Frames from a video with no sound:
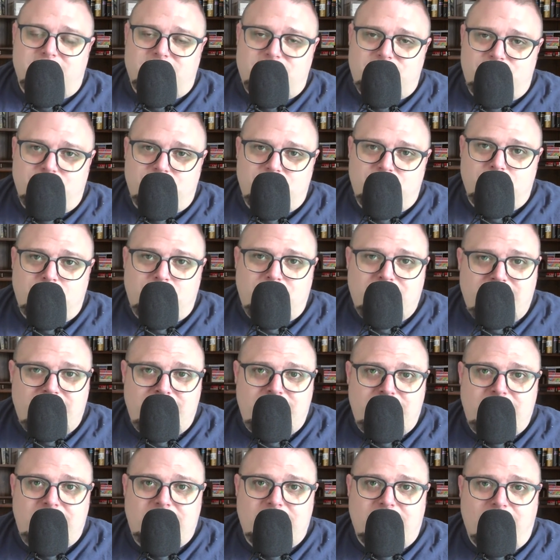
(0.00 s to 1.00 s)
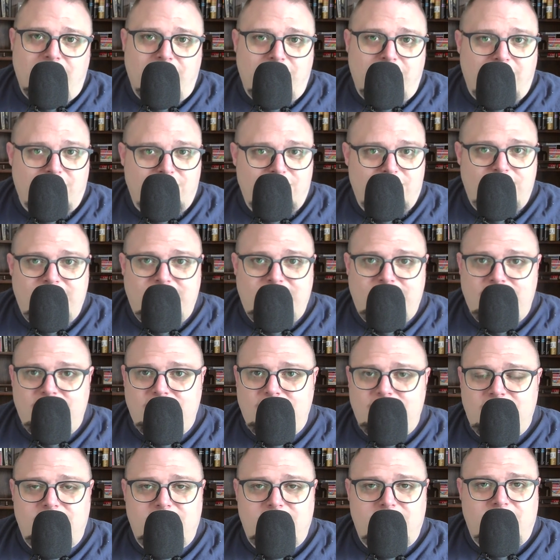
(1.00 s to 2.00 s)
to be honoring
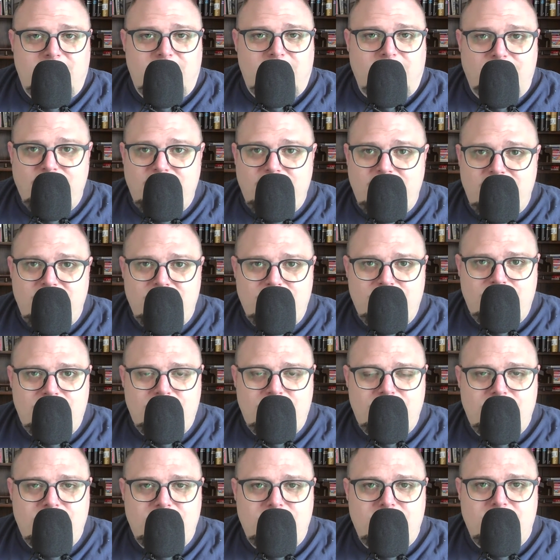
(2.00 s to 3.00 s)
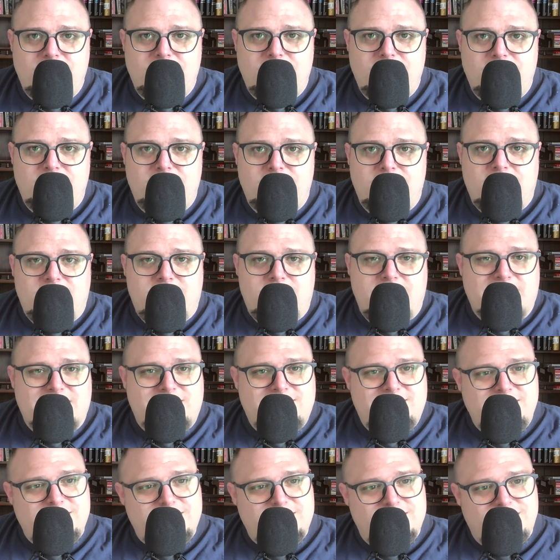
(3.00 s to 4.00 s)
of him, that
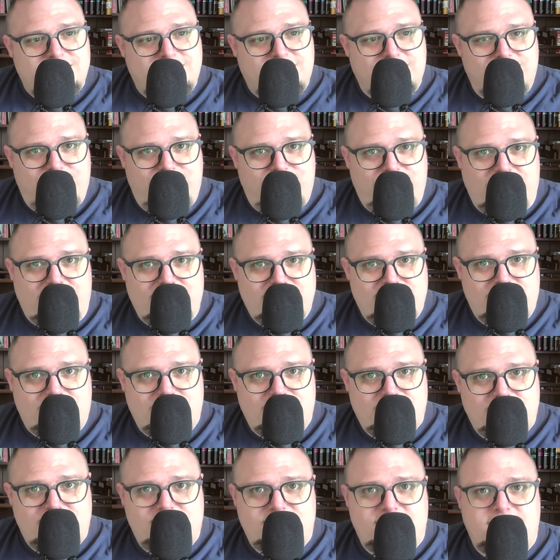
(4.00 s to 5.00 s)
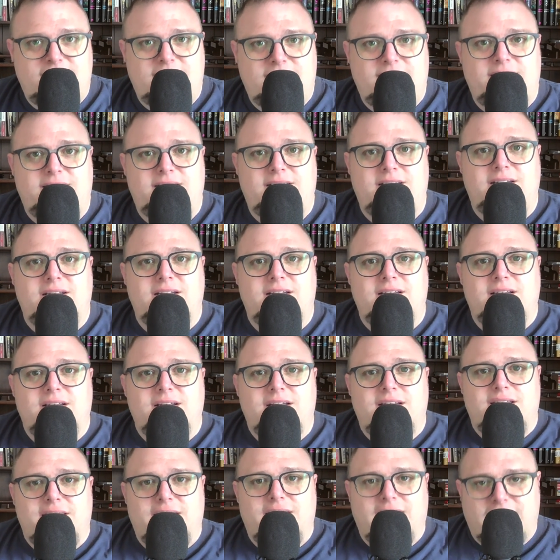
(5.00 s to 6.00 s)
seeks to confess our sin,
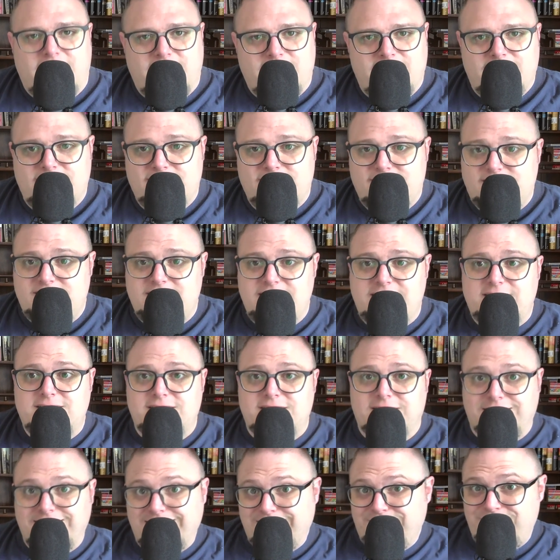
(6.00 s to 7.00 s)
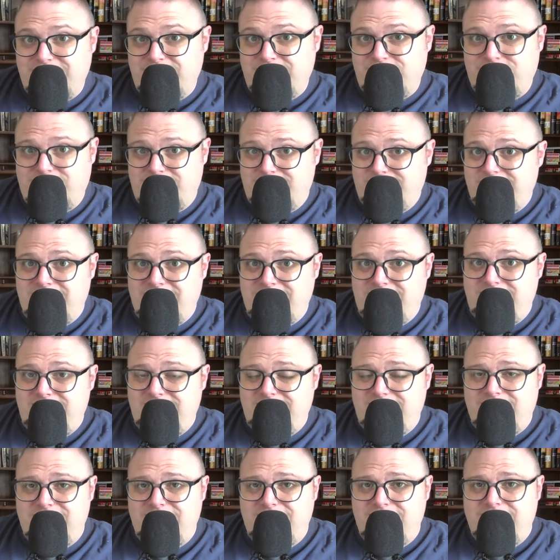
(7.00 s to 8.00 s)
that seeks to live differently,
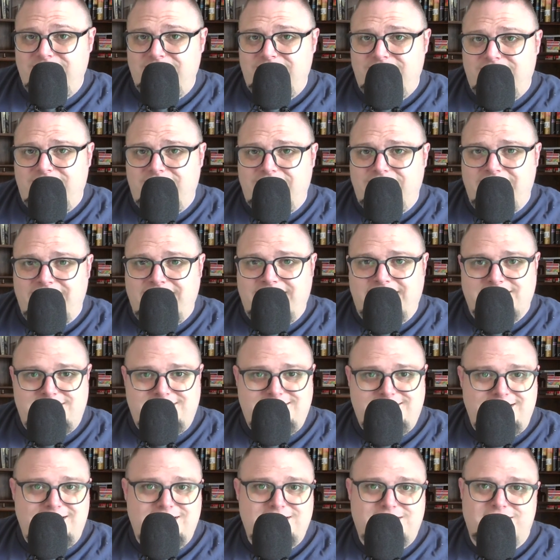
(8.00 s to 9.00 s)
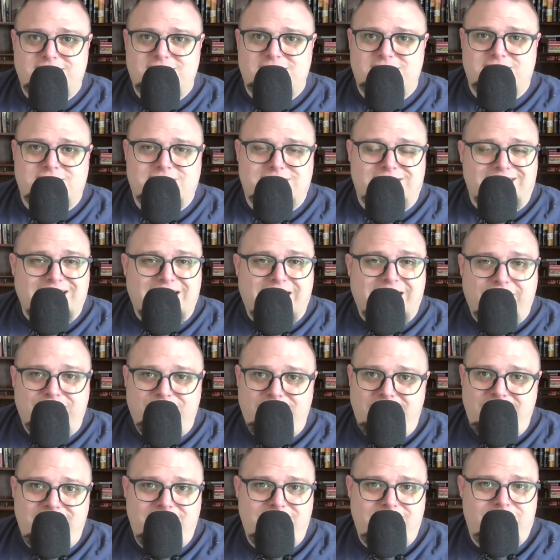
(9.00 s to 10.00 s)
and that seeks to just love
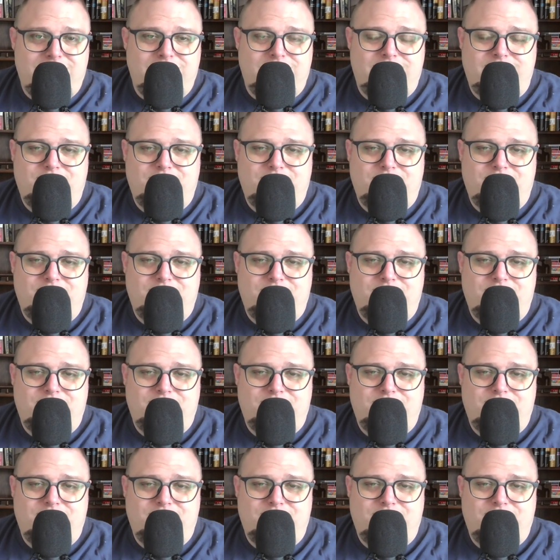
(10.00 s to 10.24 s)
him.